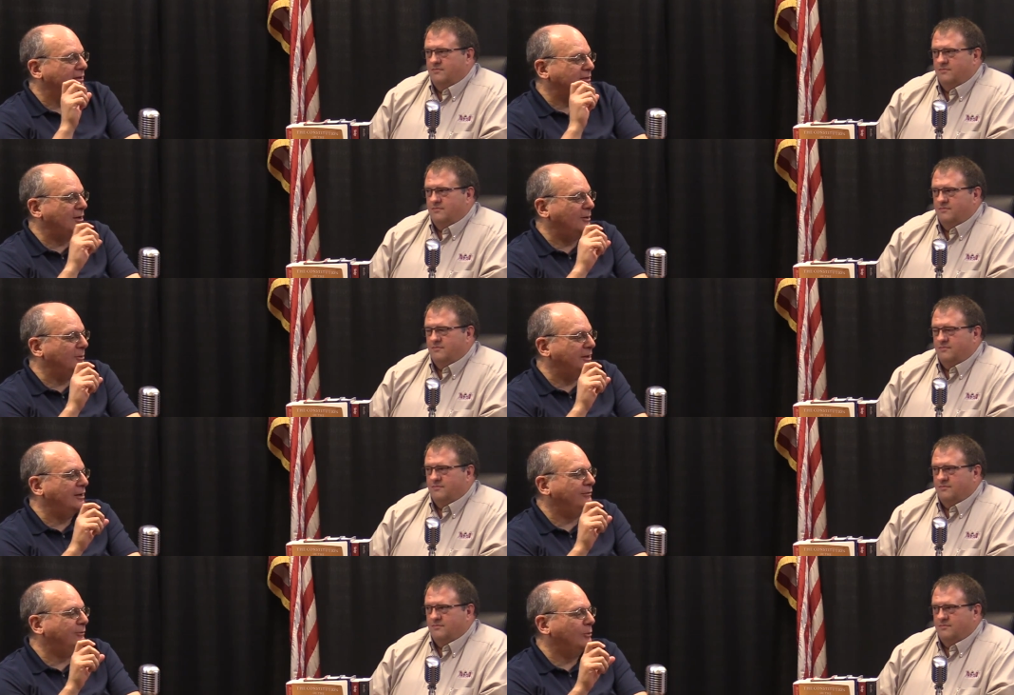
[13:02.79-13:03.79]
Speaker 1: So,
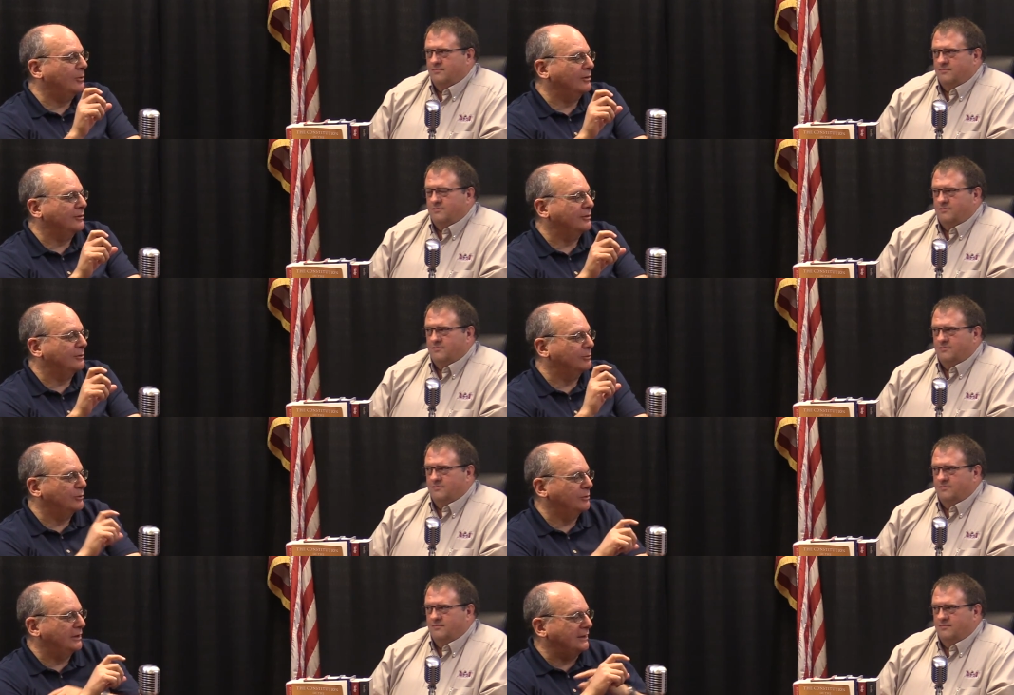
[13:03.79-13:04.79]
therefore, the
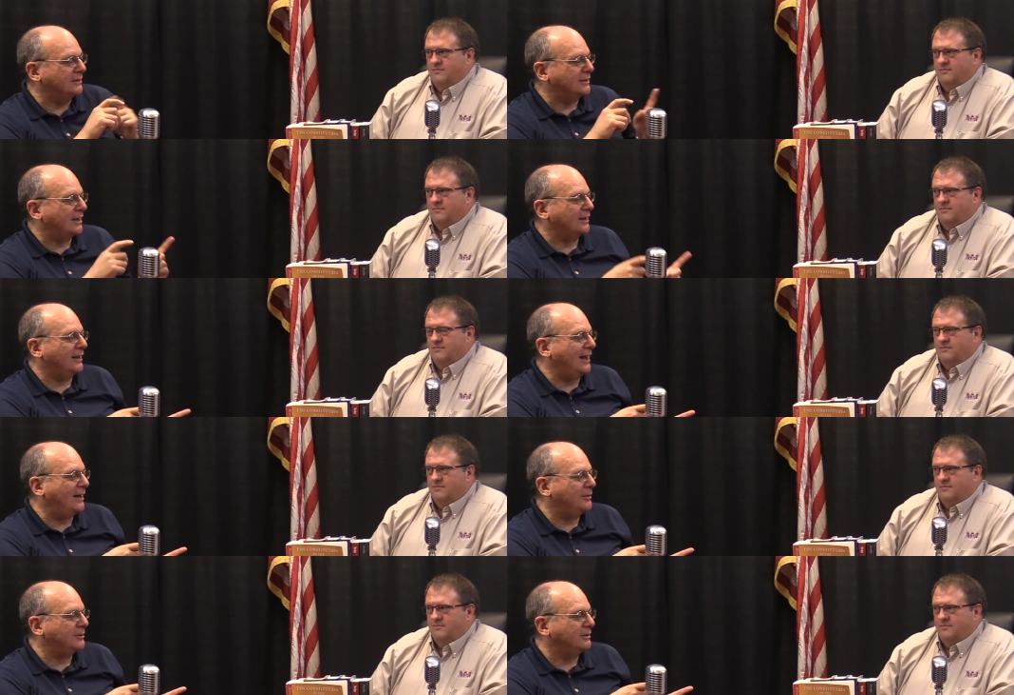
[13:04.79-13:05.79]
rulings that
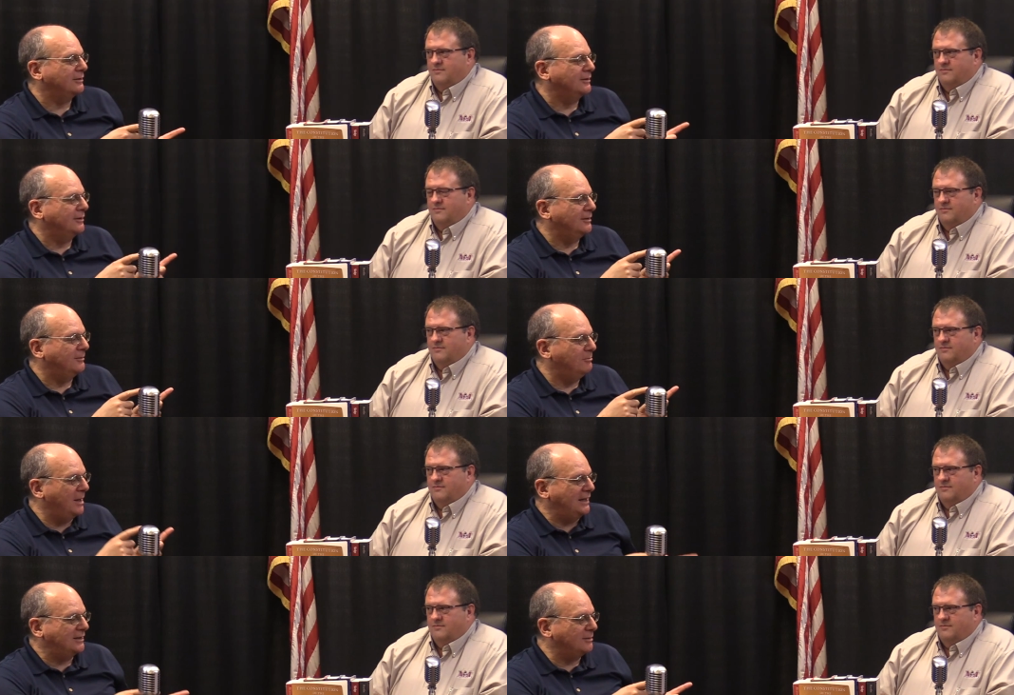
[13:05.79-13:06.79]
allowed
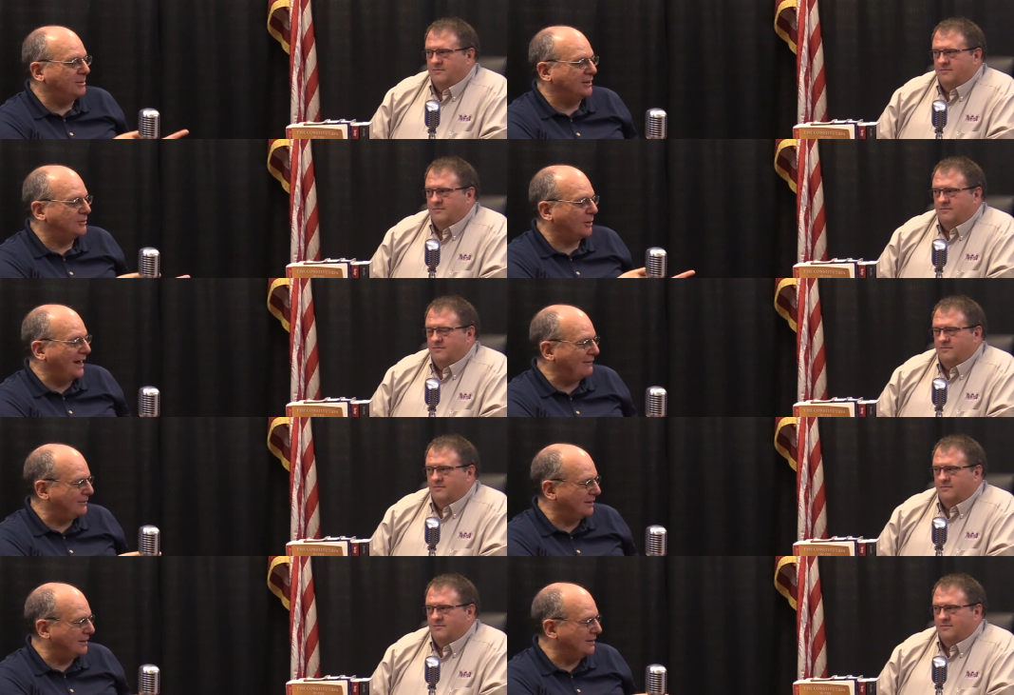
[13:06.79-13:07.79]
men to be
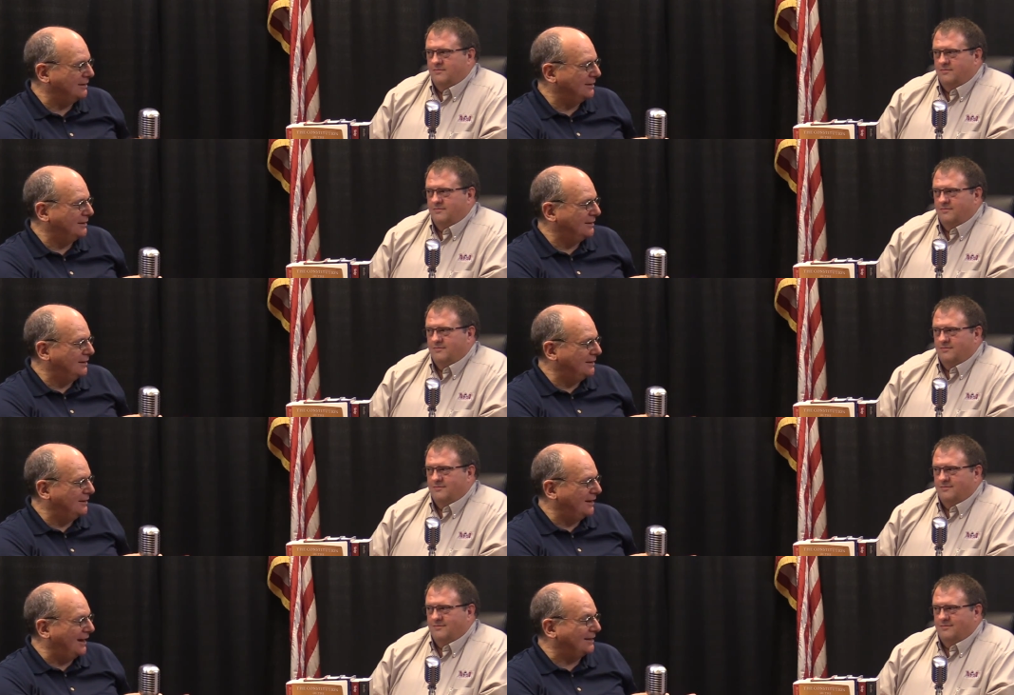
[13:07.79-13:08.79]
drafted,
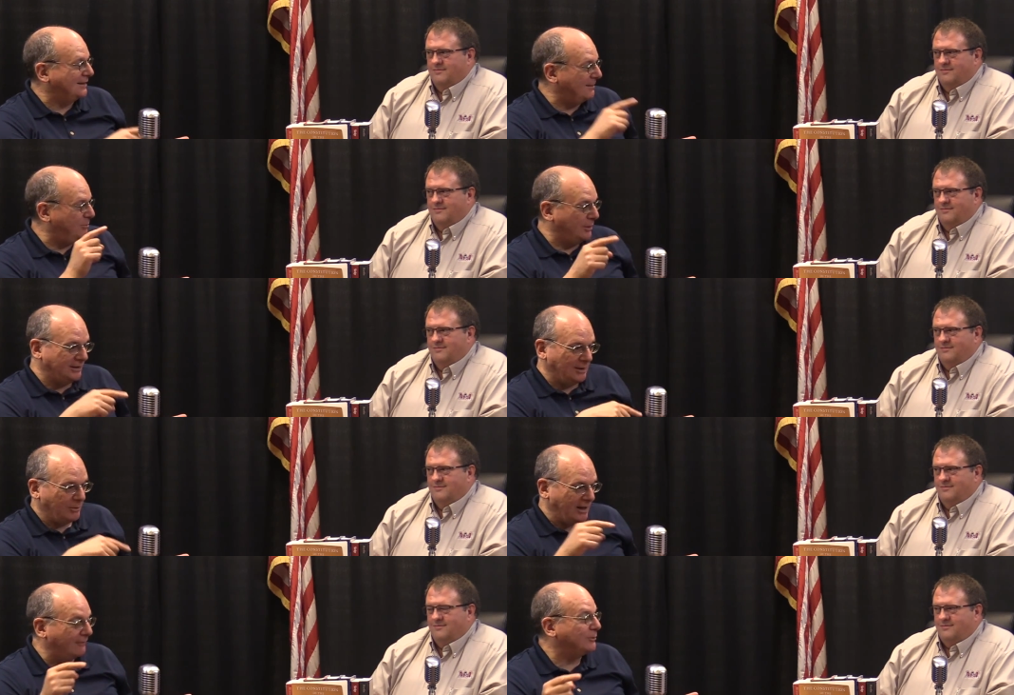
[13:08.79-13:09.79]
at some point, they
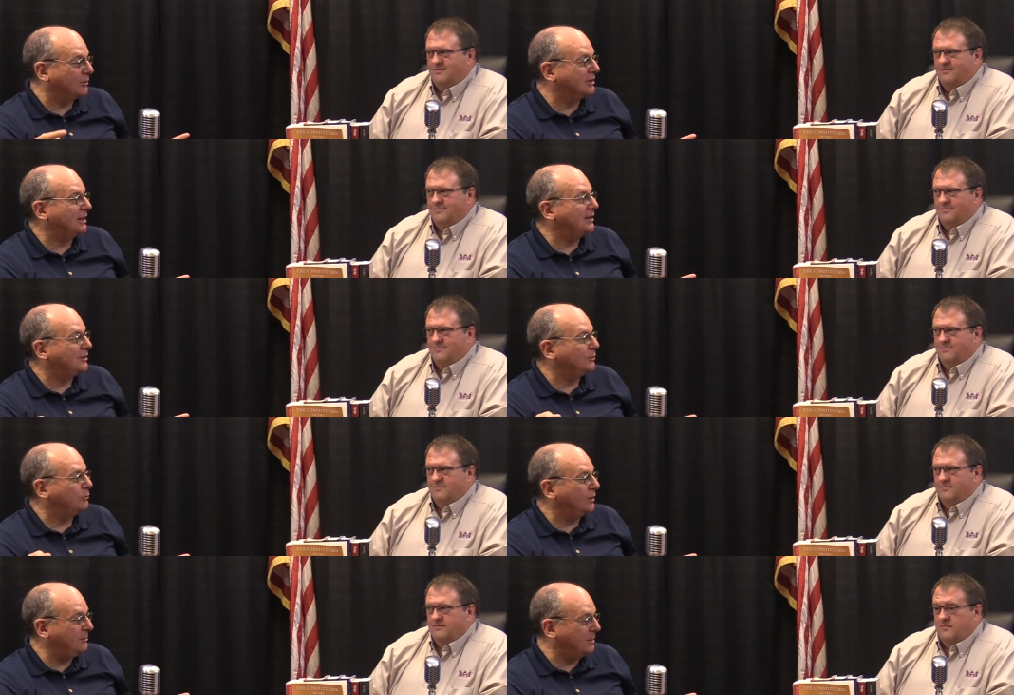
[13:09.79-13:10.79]
would have to extend
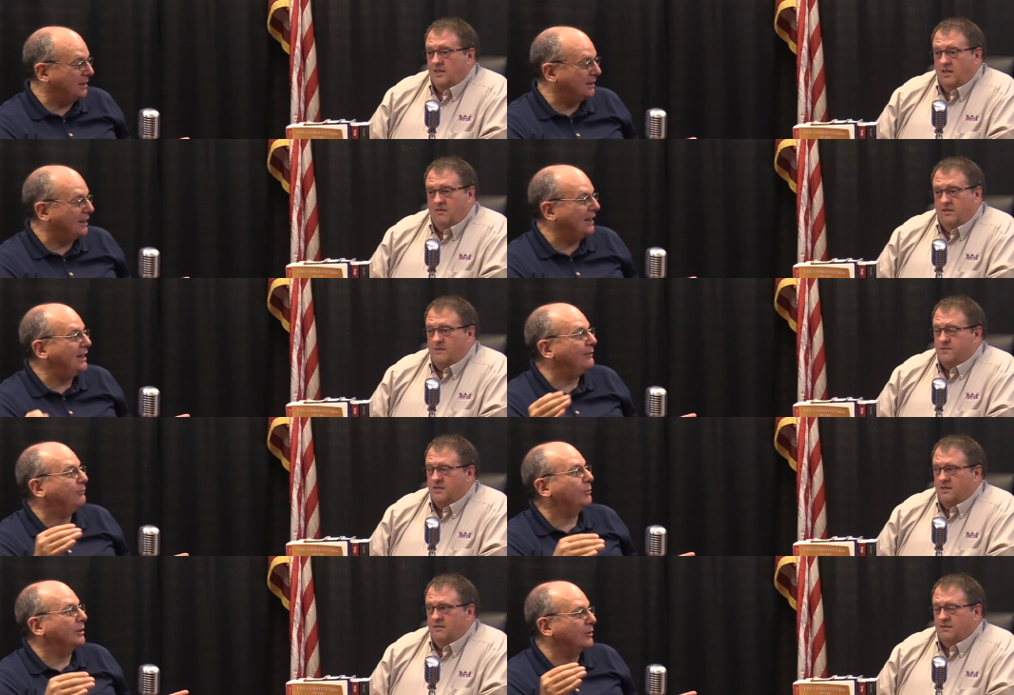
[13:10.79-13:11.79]
to women. Oh, absolutely.
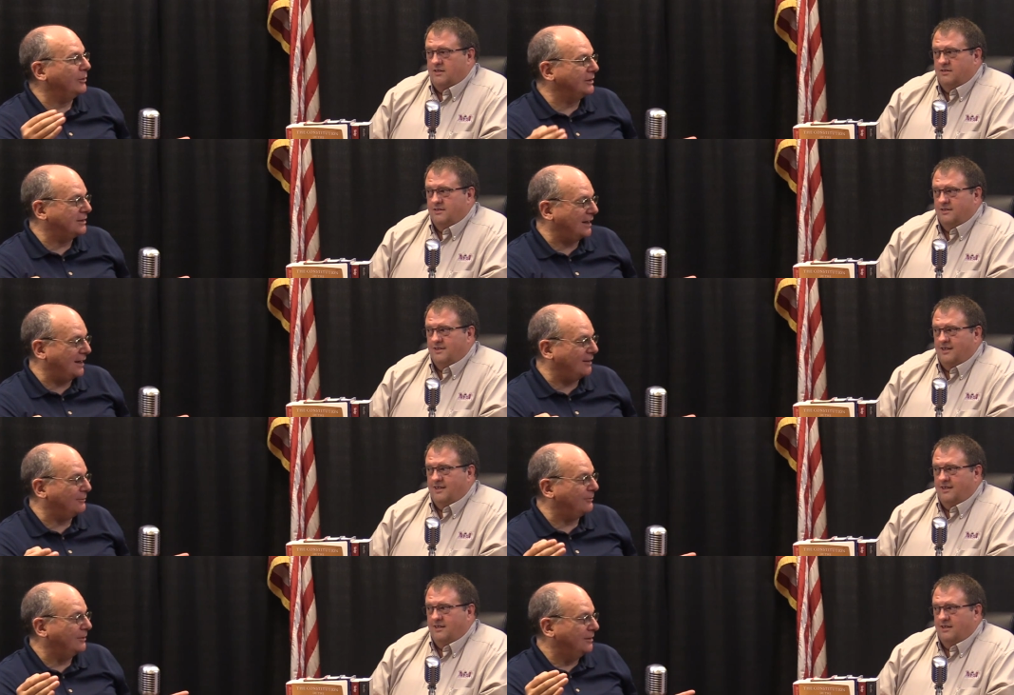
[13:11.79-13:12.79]
If we're going to
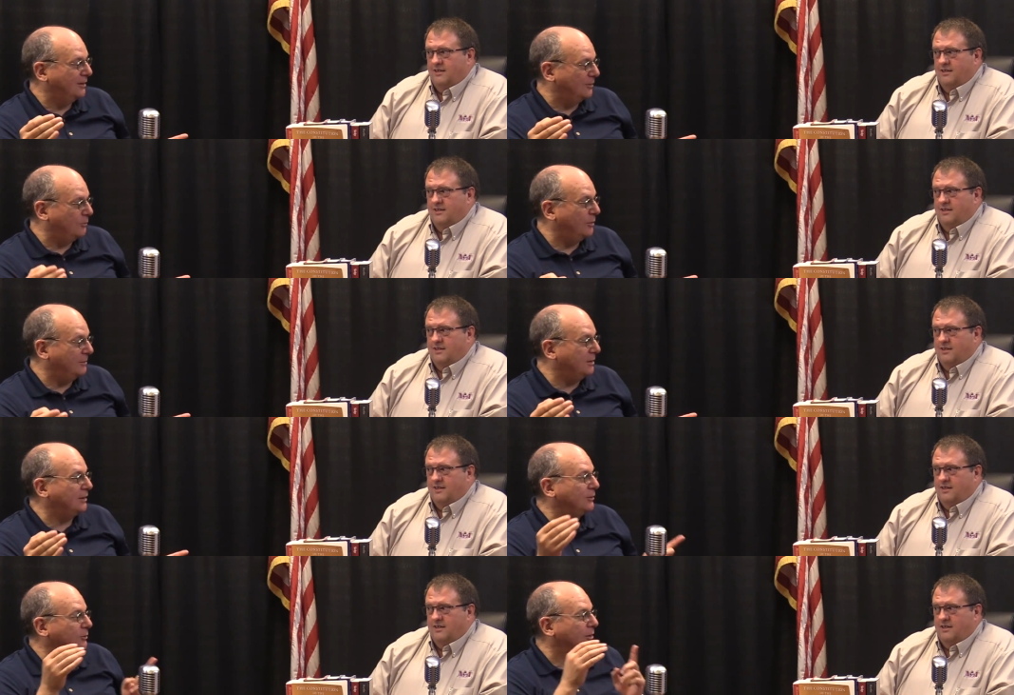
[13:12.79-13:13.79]
have
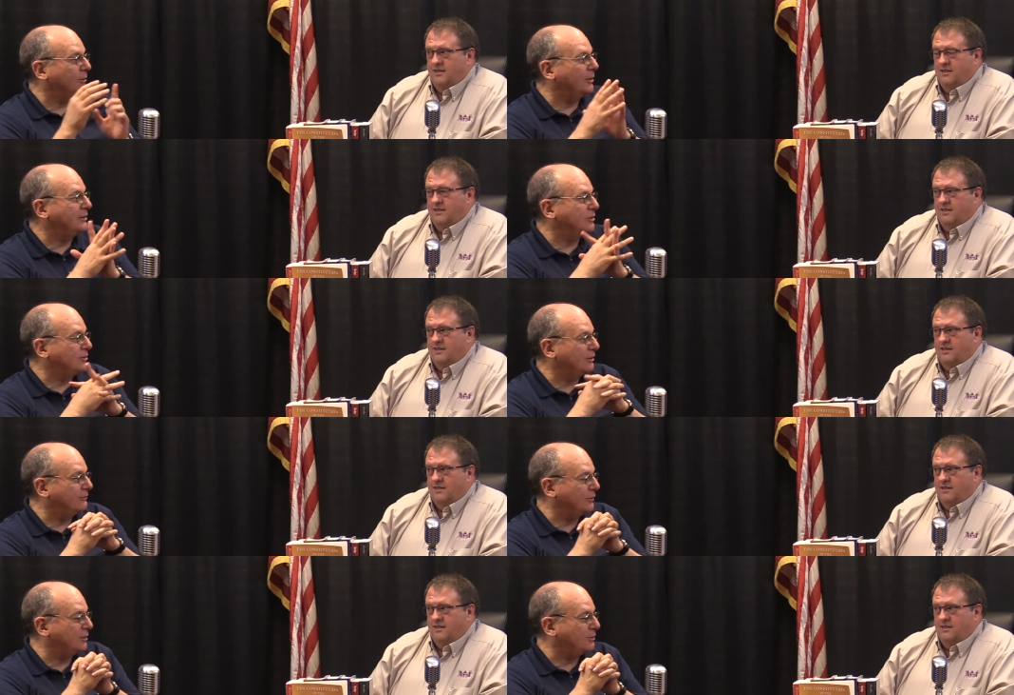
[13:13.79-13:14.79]
women who are registering
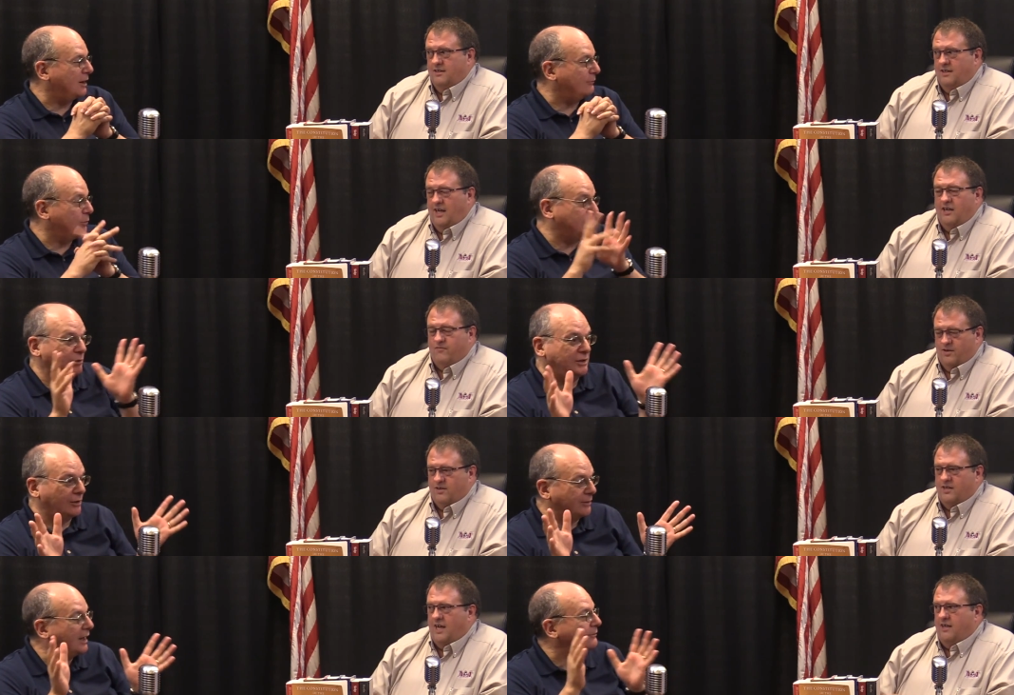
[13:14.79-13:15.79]
for the draft. And if we are
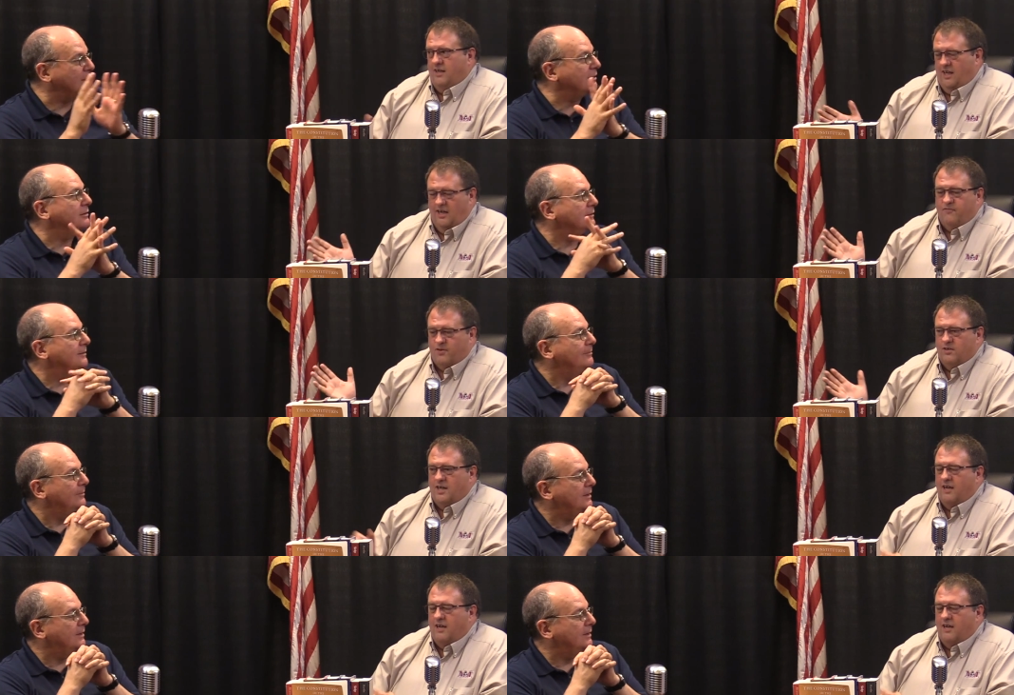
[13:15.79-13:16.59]
going to have,
Speaker 2: and if we're going